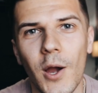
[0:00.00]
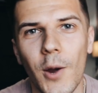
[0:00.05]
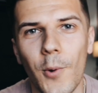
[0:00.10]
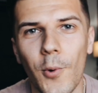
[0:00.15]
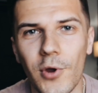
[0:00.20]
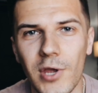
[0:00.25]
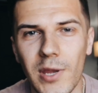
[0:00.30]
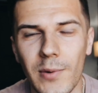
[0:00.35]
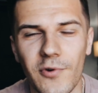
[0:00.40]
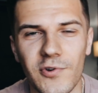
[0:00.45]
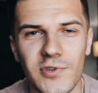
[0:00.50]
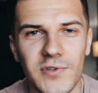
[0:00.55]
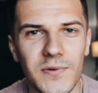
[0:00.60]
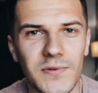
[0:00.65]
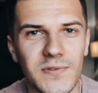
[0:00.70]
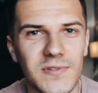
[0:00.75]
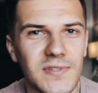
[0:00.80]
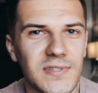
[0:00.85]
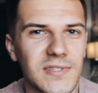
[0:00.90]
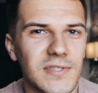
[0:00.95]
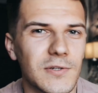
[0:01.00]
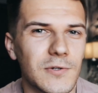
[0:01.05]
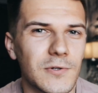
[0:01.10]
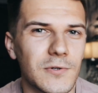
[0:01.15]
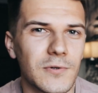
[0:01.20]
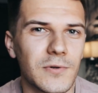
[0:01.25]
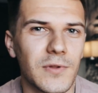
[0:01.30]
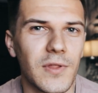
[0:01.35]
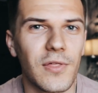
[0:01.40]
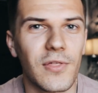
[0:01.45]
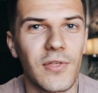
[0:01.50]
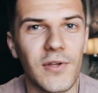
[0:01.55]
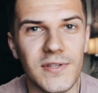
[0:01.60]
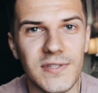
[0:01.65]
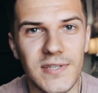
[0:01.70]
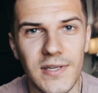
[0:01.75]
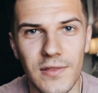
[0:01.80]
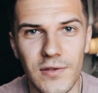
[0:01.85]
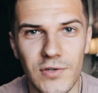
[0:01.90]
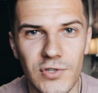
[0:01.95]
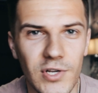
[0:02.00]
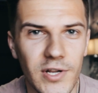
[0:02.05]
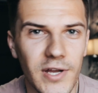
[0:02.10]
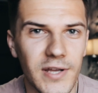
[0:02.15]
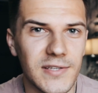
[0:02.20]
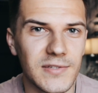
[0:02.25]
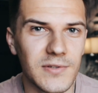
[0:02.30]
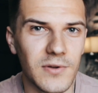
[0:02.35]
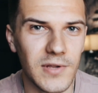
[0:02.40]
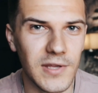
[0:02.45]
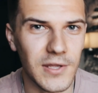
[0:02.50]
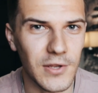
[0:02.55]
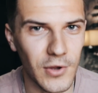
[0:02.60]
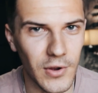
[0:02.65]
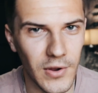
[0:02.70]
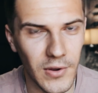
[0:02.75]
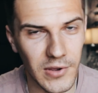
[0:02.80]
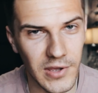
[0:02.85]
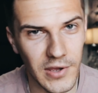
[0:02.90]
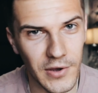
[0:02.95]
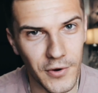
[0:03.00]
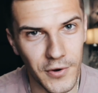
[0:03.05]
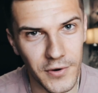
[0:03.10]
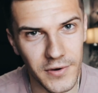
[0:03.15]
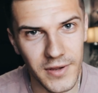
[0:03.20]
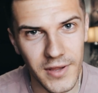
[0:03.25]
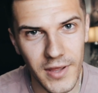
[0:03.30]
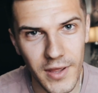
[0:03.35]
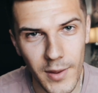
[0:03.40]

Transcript: won't get my results until the 13th of July, so I'll let you know how I get on.